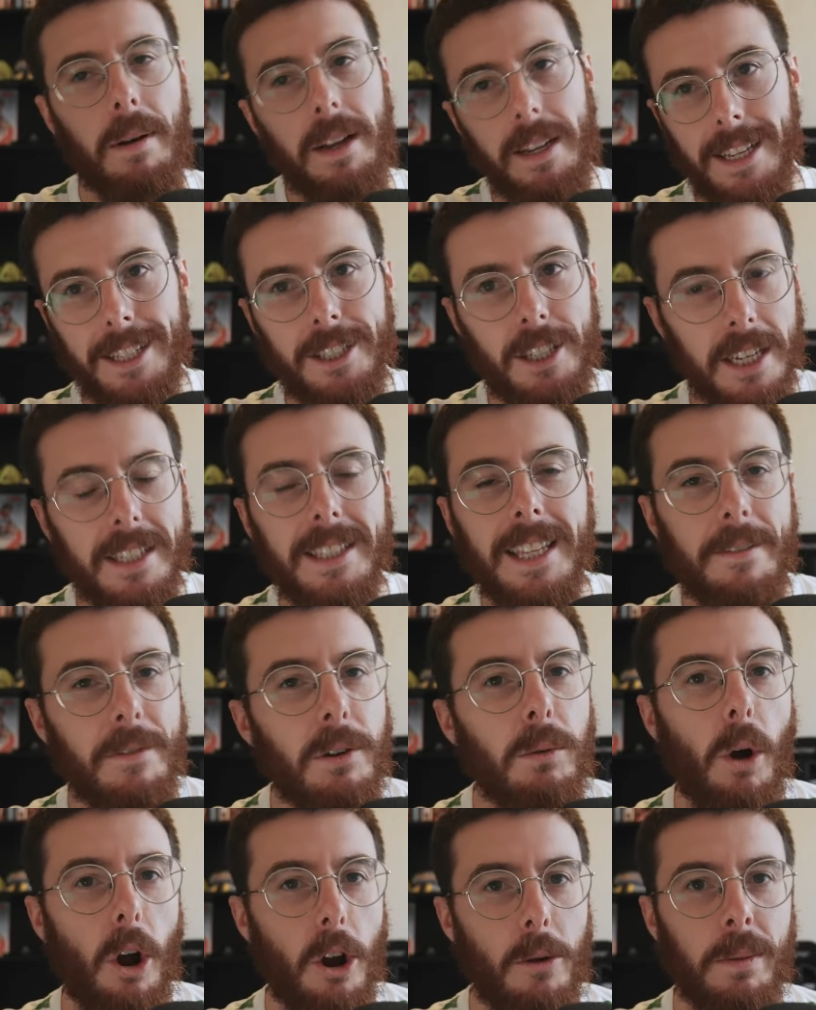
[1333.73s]
but it does
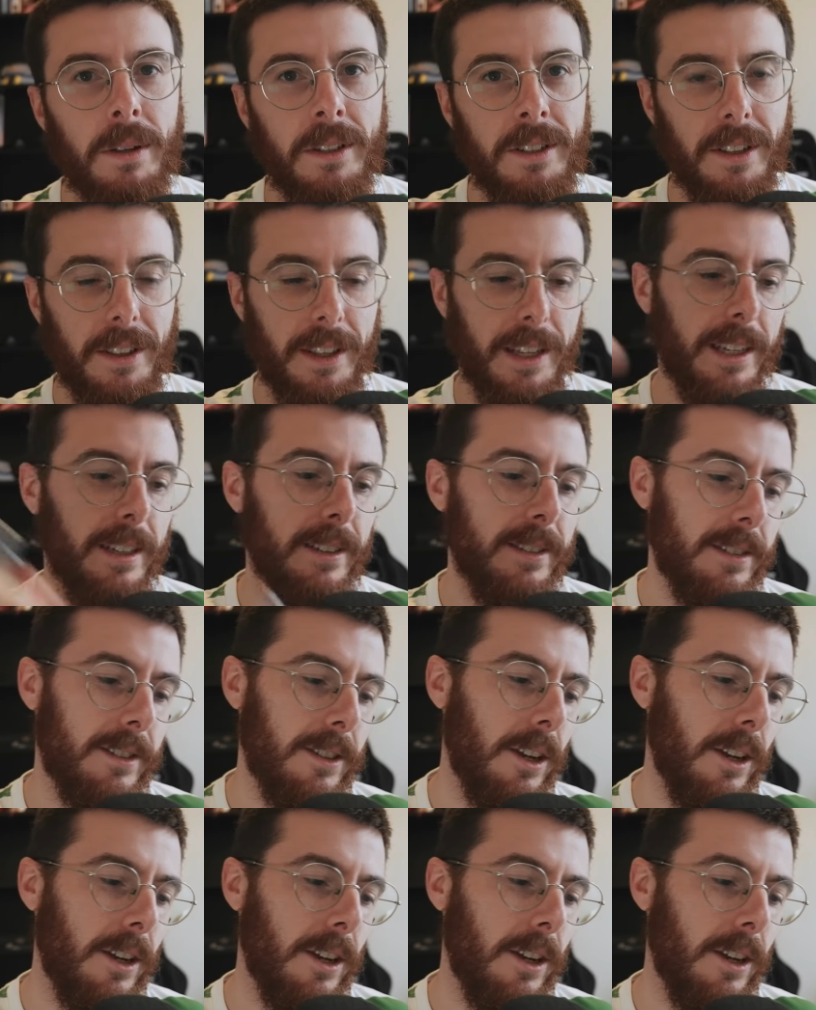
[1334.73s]
leave you open to things.